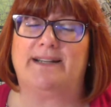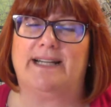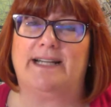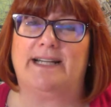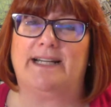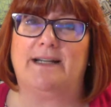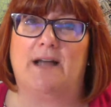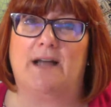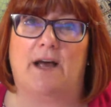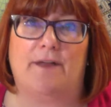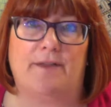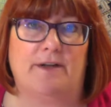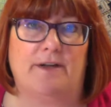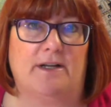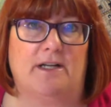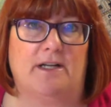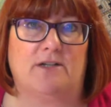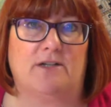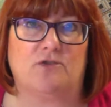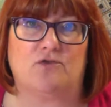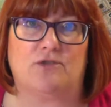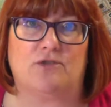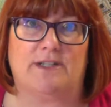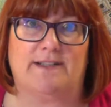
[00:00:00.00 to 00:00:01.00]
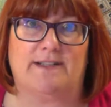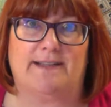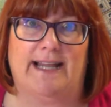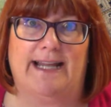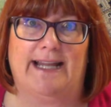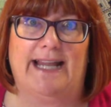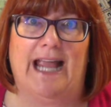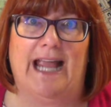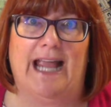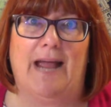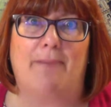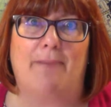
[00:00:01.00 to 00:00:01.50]
in other countries, they
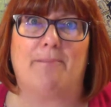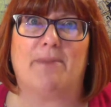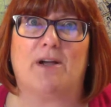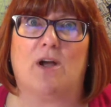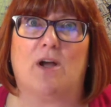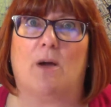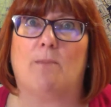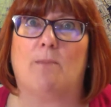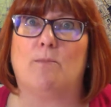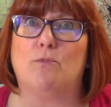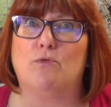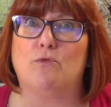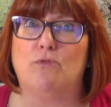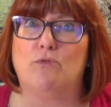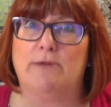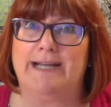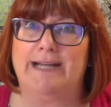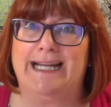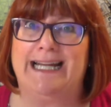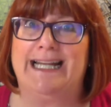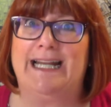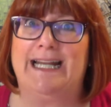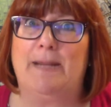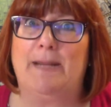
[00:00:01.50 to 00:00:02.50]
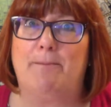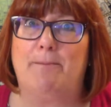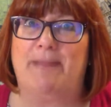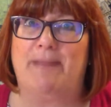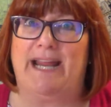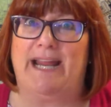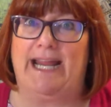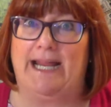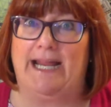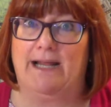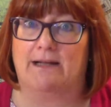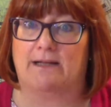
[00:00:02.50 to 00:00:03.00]
can become really
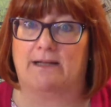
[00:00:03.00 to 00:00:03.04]
big,